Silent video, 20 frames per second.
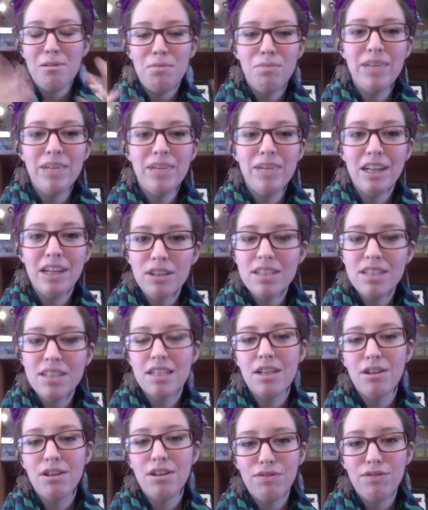
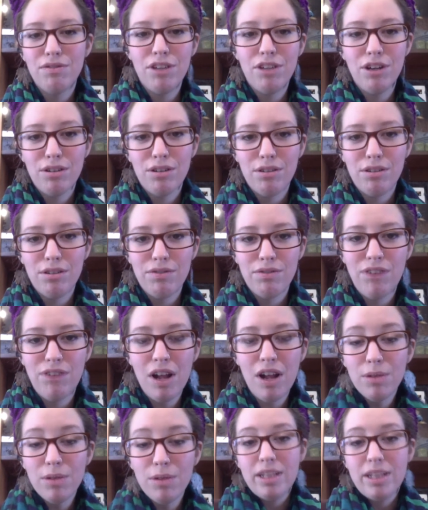increasing your
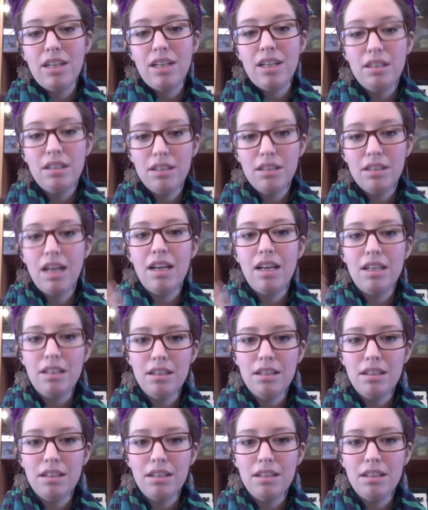following and